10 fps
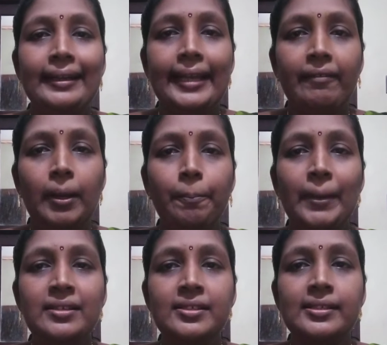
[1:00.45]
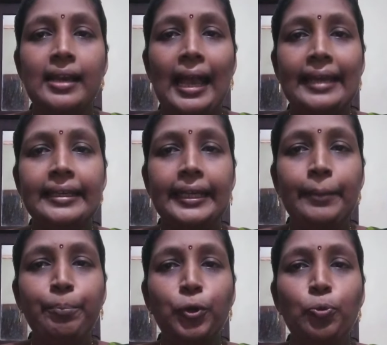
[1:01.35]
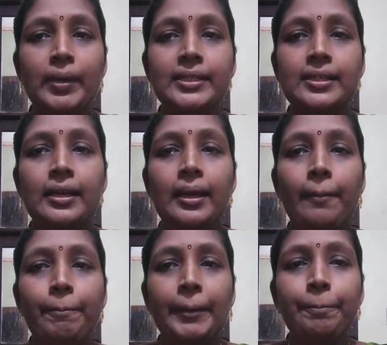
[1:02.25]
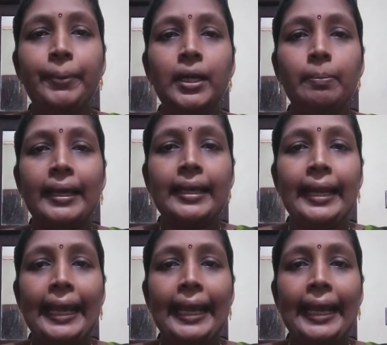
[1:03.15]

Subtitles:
development and improvement prepared by an